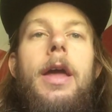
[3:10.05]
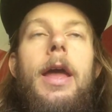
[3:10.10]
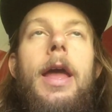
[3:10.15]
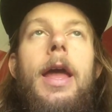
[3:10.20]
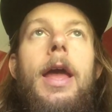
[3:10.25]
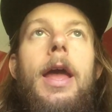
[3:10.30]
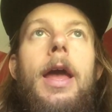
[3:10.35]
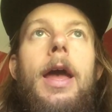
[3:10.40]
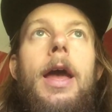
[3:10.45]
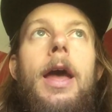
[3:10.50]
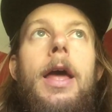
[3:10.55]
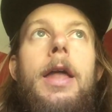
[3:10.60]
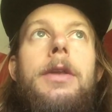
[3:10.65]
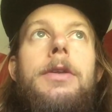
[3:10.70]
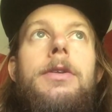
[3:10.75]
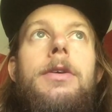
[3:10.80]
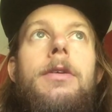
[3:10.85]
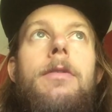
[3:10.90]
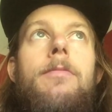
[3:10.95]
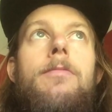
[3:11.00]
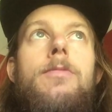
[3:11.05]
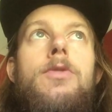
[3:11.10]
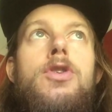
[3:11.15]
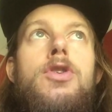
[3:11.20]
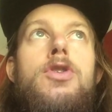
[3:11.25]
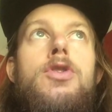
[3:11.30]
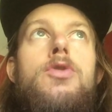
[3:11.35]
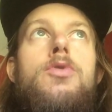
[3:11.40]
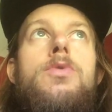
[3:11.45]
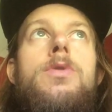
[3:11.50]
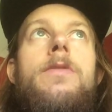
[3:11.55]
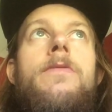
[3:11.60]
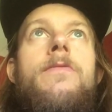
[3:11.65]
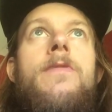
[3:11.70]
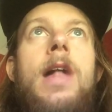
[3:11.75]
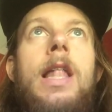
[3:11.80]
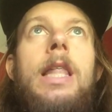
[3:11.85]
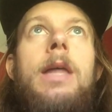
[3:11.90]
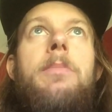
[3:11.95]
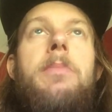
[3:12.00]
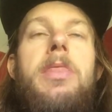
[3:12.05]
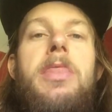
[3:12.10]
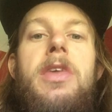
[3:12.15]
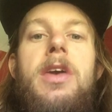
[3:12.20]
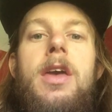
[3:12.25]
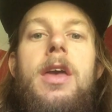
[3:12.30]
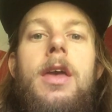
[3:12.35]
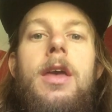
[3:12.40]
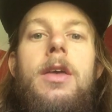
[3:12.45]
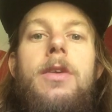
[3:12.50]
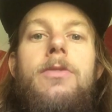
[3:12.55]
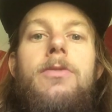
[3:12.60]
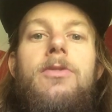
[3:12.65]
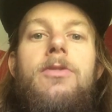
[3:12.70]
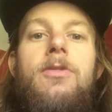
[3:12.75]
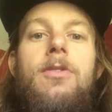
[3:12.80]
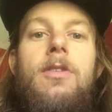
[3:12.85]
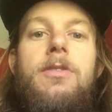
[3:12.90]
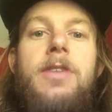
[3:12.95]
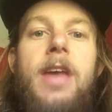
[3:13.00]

and you developed things,